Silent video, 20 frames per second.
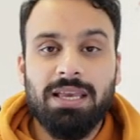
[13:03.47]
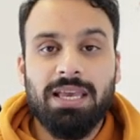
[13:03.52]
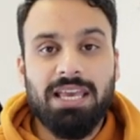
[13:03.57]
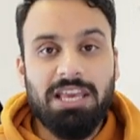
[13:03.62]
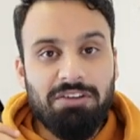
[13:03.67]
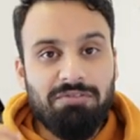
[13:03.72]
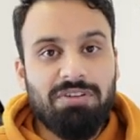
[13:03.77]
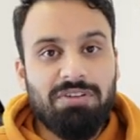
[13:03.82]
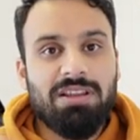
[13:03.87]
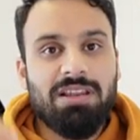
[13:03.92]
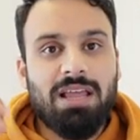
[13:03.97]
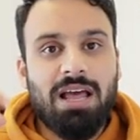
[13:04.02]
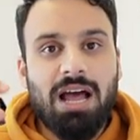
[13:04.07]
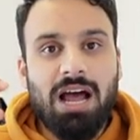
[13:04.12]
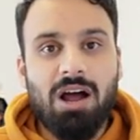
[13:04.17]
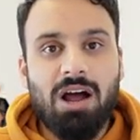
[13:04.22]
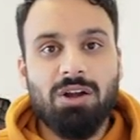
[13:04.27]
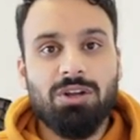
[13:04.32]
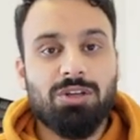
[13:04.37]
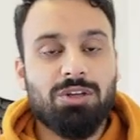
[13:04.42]
Even
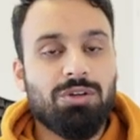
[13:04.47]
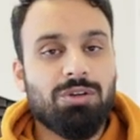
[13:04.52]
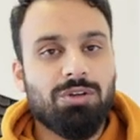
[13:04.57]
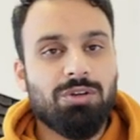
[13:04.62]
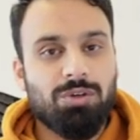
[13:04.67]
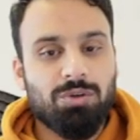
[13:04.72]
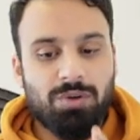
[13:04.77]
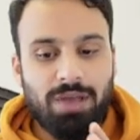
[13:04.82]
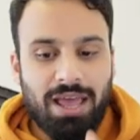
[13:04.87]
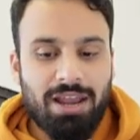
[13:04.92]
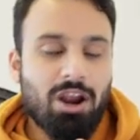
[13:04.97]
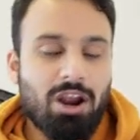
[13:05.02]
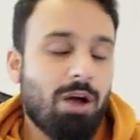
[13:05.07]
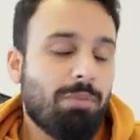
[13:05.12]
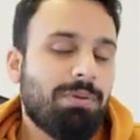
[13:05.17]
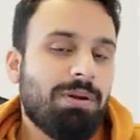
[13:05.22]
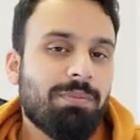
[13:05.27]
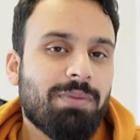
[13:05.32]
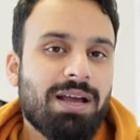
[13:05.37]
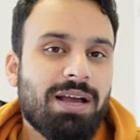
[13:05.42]
how you can
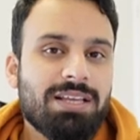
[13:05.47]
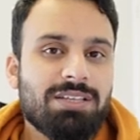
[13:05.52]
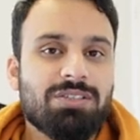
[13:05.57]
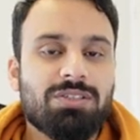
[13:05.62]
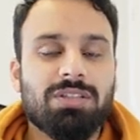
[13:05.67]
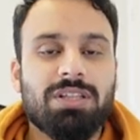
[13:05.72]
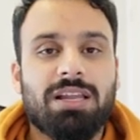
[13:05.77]
optimize,